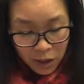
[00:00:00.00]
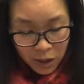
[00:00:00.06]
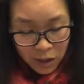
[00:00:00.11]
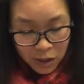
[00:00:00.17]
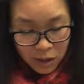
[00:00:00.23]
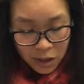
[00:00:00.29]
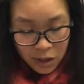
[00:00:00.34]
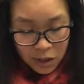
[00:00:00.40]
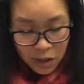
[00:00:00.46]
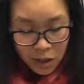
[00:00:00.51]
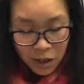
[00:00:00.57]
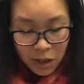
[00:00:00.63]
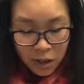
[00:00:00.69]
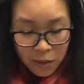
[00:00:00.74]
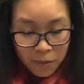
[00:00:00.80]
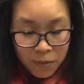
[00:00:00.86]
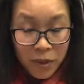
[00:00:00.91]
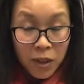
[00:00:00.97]
as it
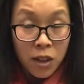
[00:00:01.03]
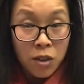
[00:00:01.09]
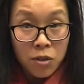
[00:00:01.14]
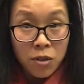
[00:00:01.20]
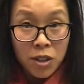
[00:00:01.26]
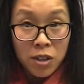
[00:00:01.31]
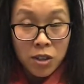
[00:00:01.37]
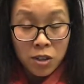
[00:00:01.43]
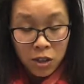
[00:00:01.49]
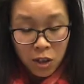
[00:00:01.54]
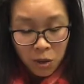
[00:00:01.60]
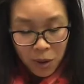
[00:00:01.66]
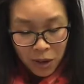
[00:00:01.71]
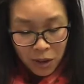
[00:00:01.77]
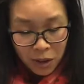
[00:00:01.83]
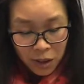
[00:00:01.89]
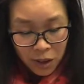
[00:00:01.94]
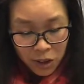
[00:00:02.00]
increases
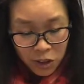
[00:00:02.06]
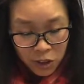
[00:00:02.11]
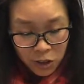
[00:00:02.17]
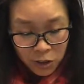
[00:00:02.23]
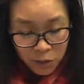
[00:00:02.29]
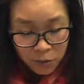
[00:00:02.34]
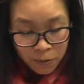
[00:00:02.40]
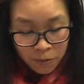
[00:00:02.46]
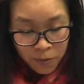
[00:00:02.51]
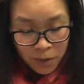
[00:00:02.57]
coagulation.